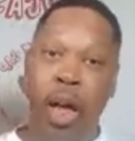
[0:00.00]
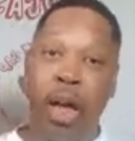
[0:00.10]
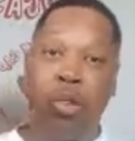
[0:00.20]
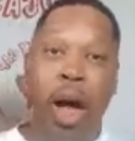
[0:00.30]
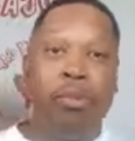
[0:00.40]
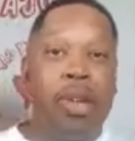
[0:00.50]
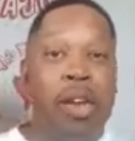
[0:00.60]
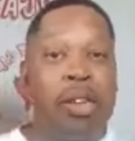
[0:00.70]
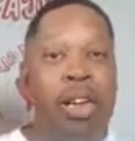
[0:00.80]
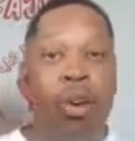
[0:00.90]
So I'm trying
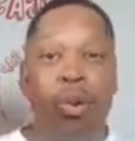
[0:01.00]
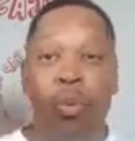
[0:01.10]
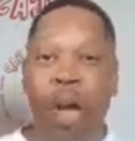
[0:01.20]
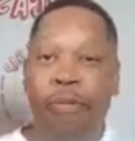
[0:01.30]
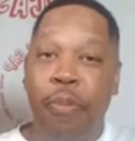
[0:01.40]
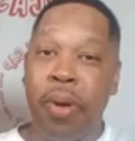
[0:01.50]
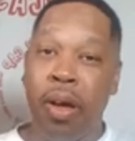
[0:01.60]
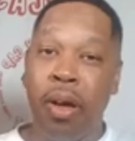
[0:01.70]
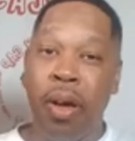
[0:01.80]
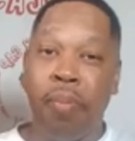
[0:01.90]
to get on away from
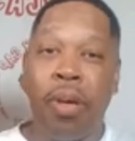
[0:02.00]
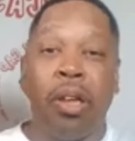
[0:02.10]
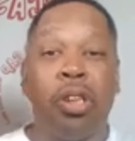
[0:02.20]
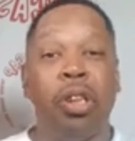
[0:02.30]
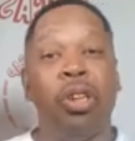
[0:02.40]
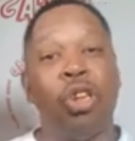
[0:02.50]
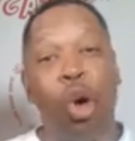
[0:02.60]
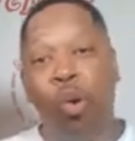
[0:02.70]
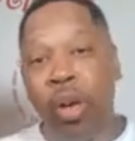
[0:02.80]
there because she's totally